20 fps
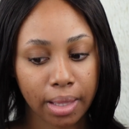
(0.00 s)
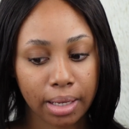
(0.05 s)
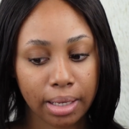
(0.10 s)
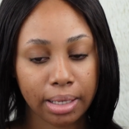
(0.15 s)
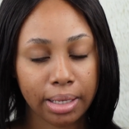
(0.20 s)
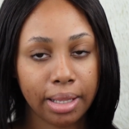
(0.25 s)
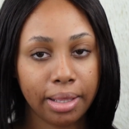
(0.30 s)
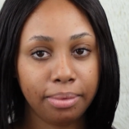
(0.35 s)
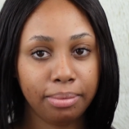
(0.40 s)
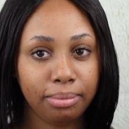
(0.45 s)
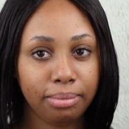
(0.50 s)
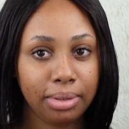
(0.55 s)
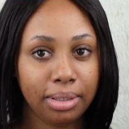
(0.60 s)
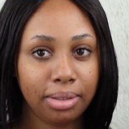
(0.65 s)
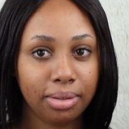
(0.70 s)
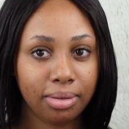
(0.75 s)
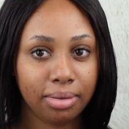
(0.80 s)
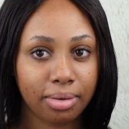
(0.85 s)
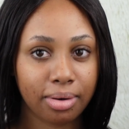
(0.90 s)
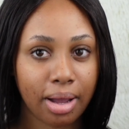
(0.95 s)
Let
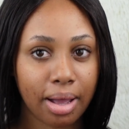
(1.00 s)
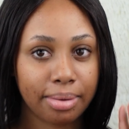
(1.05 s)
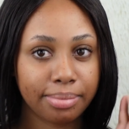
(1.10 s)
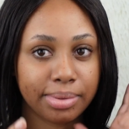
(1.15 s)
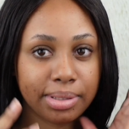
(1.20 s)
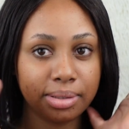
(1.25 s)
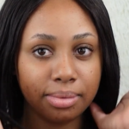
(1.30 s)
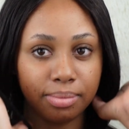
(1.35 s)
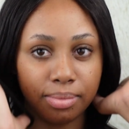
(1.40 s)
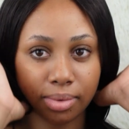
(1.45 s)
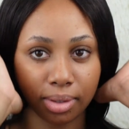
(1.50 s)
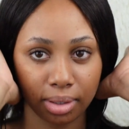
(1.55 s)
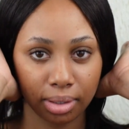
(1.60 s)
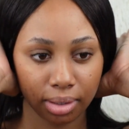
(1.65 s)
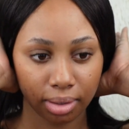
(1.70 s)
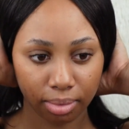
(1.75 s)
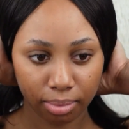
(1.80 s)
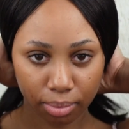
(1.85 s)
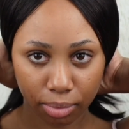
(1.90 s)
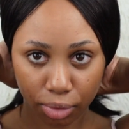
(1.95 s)
me grab something
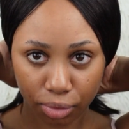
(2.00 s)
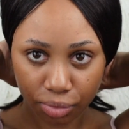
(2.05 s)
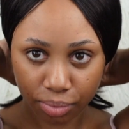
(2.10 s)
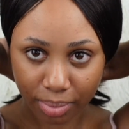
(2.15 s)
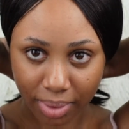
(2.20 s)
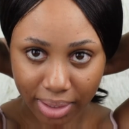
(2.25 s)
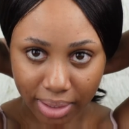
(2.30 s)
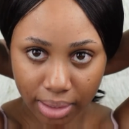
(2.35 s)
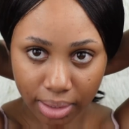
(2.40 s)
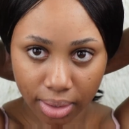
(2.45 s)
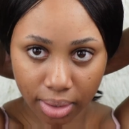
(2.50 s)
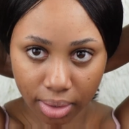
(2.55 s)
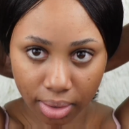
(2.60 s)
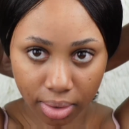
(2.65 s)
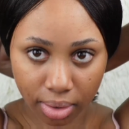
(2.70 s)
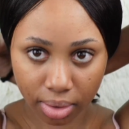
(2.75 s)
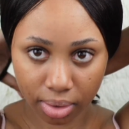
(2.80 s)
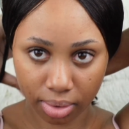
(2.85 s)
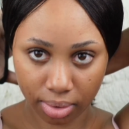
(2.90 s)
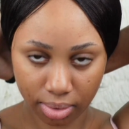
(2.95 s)
and move my
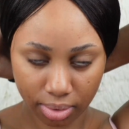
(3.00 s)
hair.